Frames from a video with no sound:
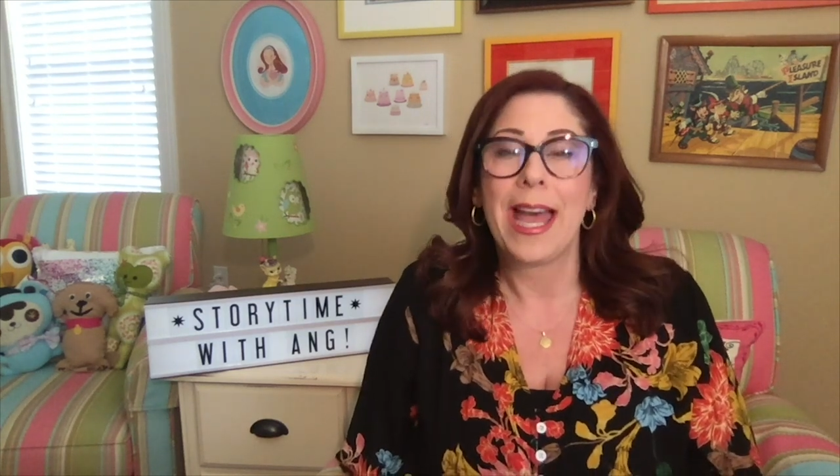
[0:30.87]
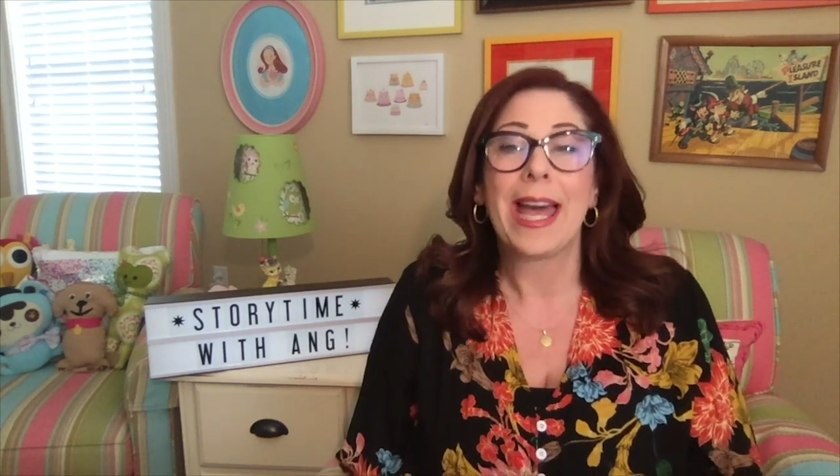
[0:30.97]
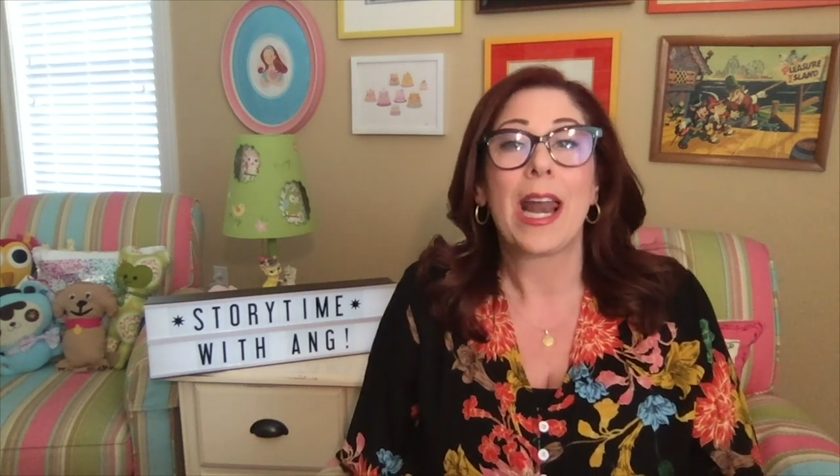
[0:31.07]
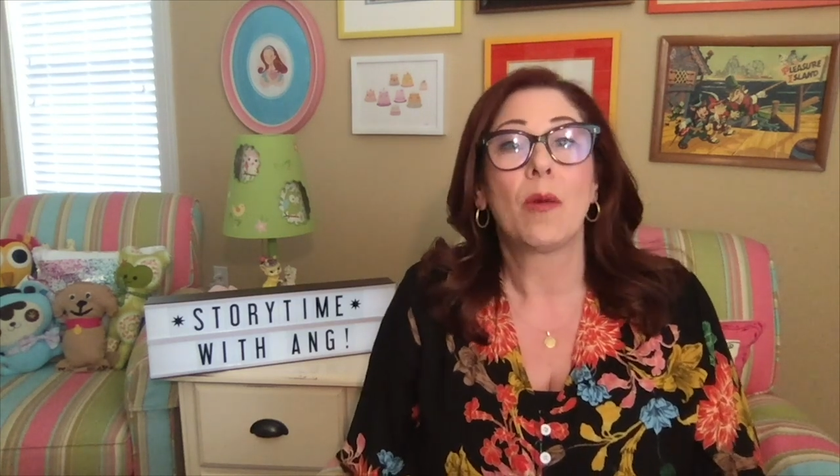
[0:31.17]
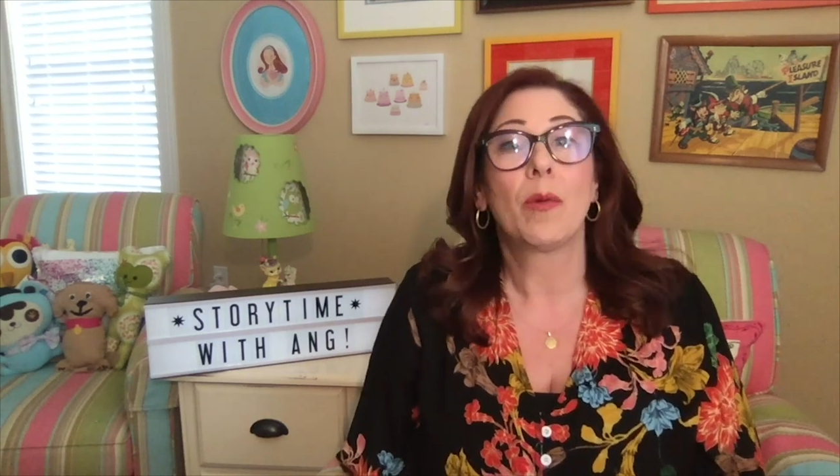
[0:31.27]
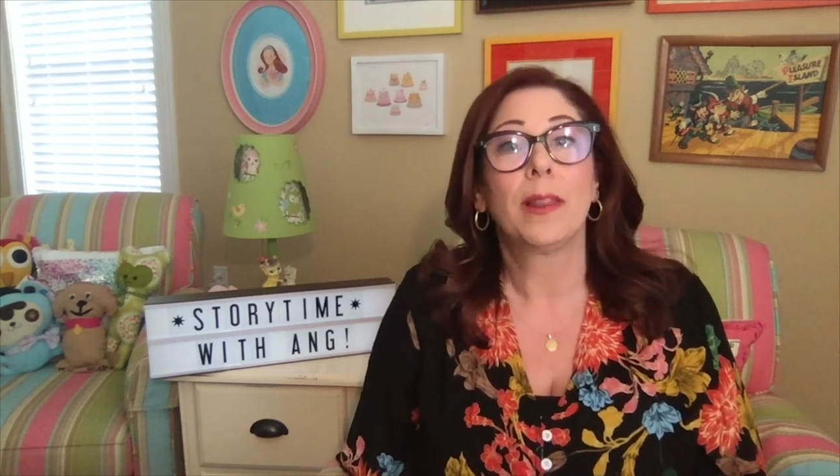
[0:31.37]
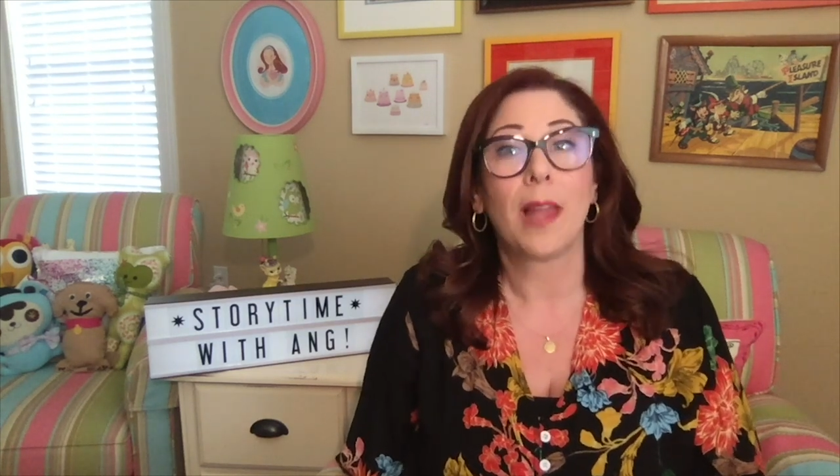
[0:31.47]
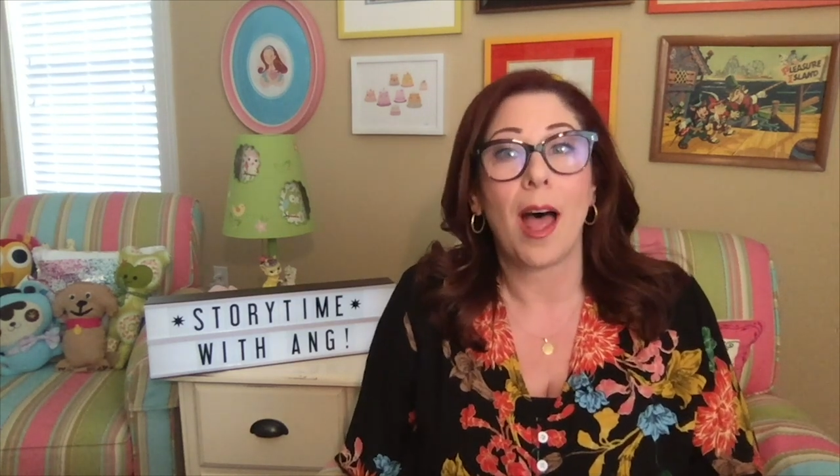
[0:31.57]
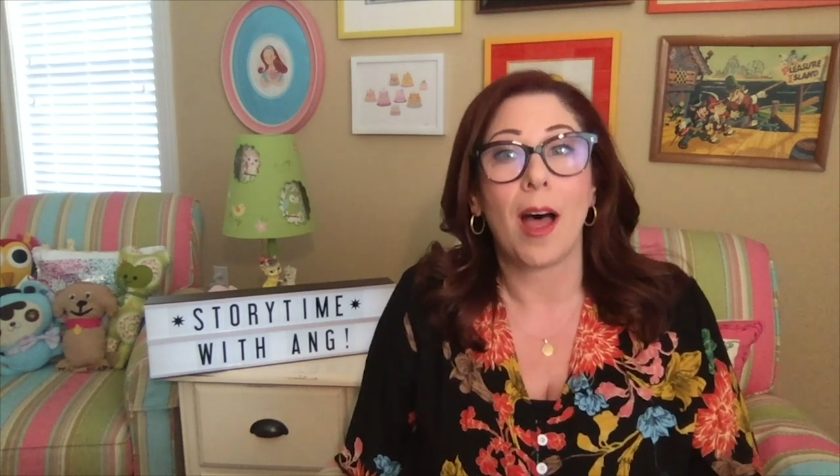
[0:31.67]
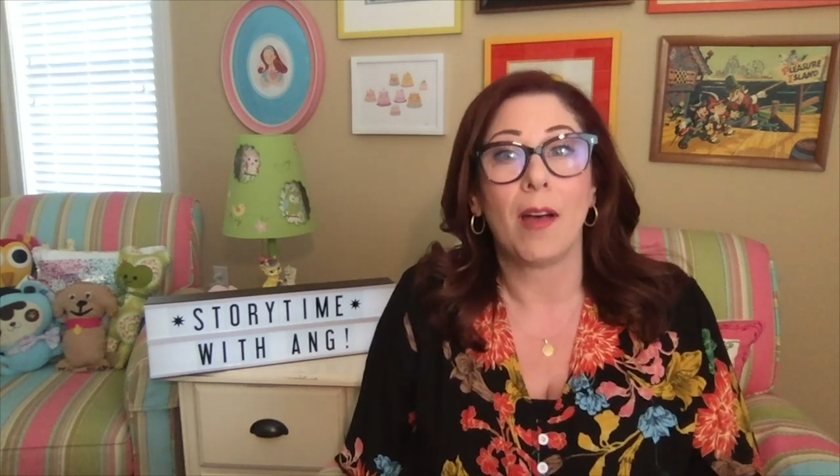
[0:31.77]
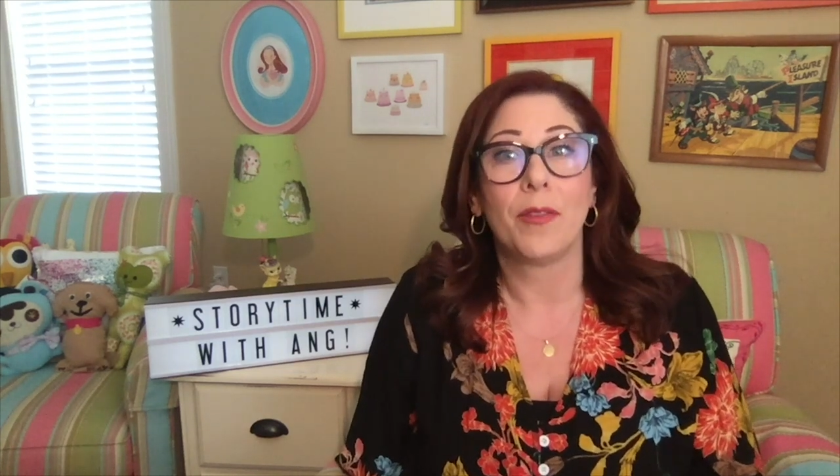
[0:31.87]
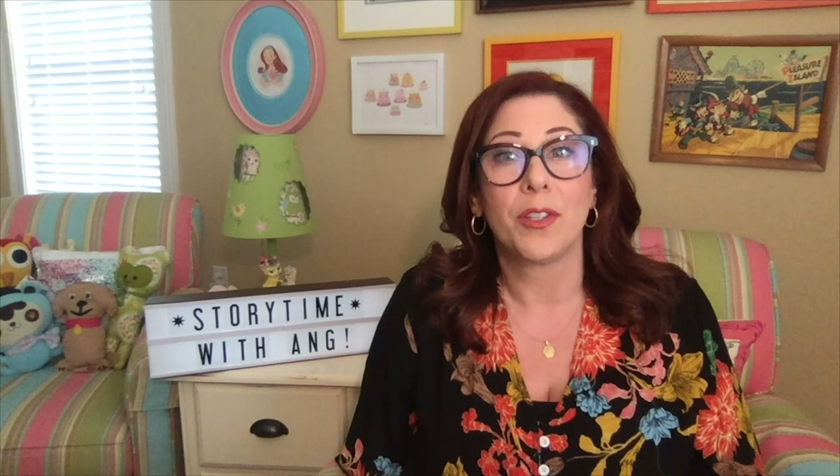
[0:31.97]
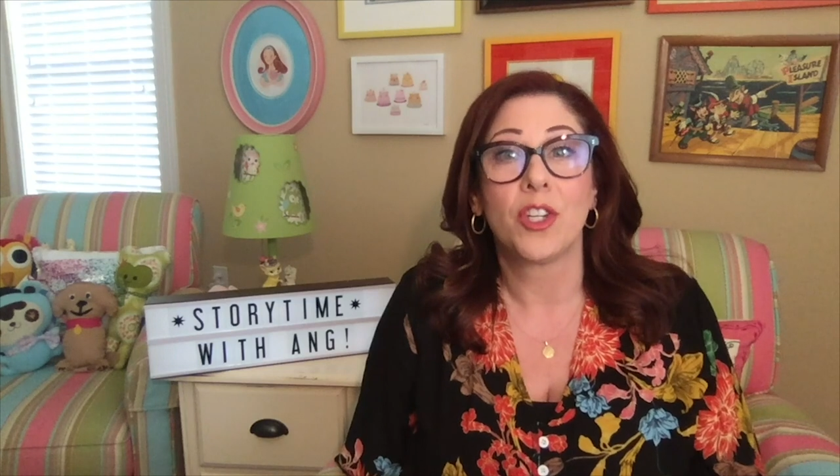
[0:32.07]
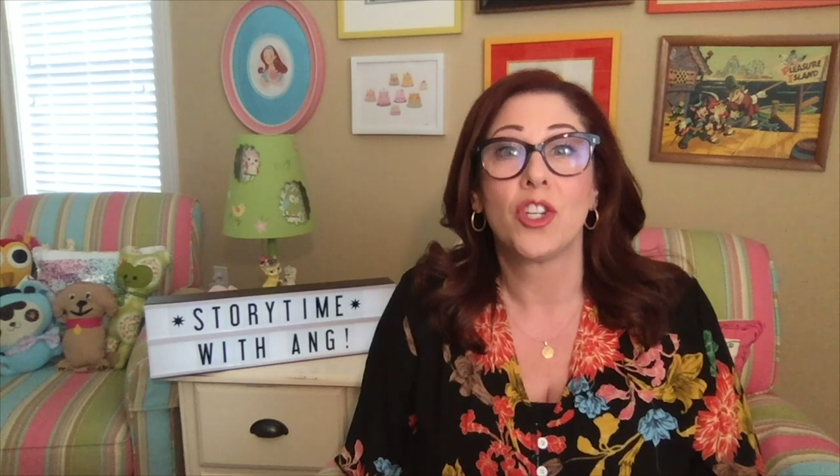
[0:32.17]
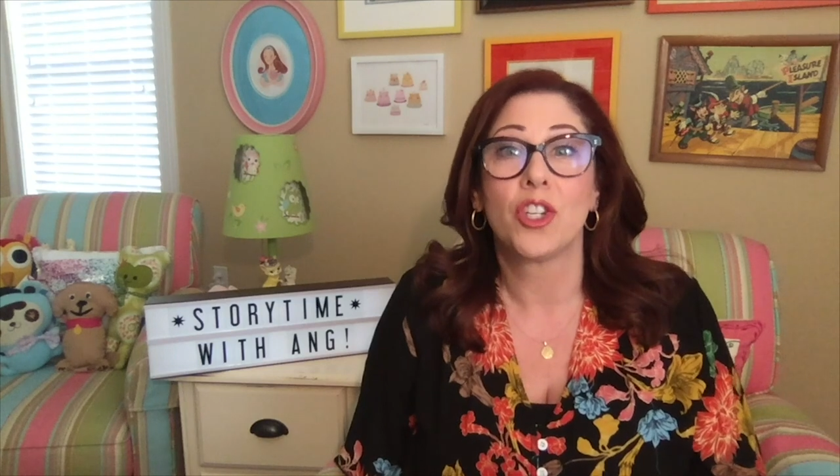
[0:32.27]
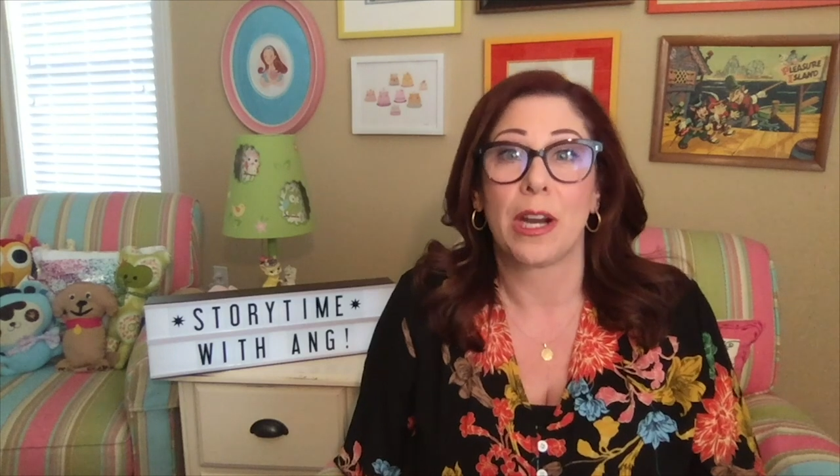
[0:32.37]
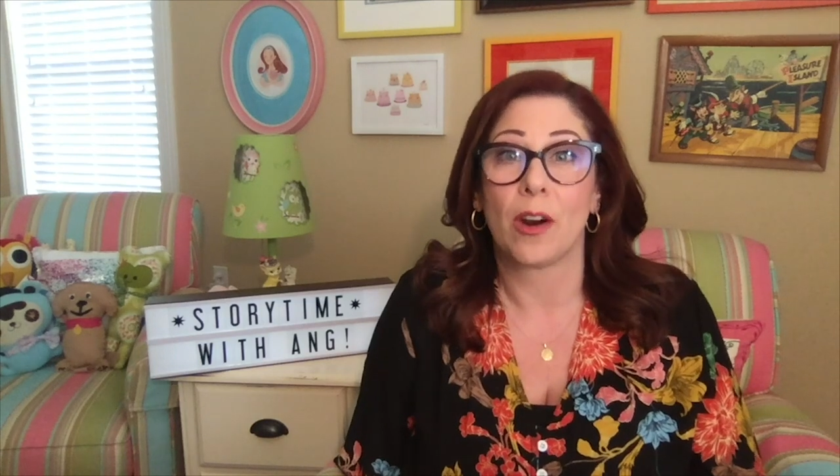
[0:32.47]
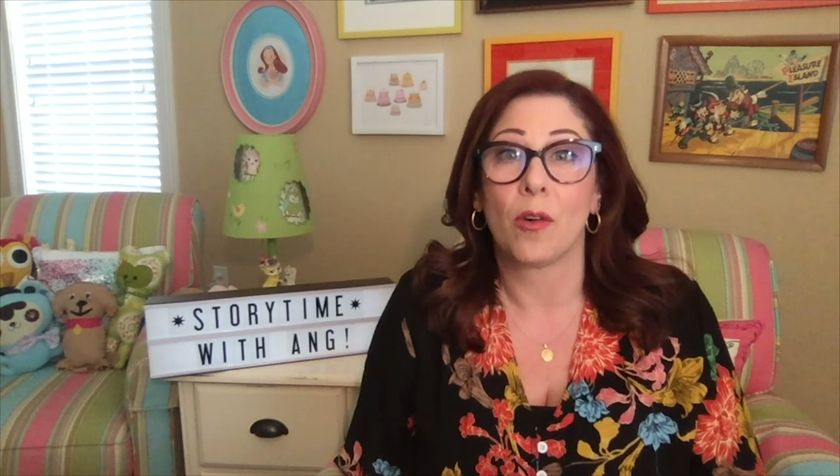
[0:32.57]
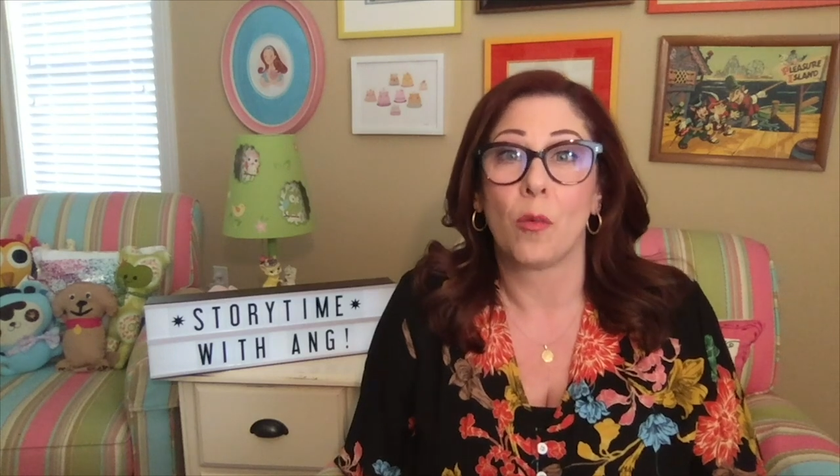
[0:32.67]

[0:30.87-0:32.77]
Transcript: and I would love to share